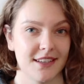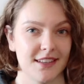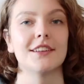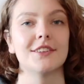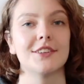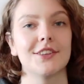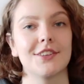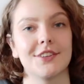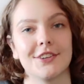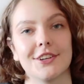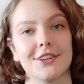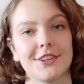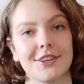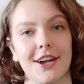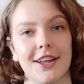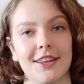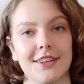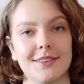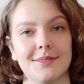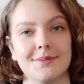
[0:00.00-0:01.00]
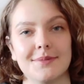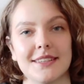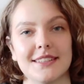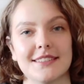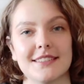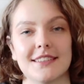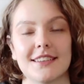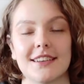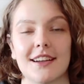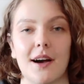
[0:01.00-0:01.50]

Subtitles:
And then the third column is the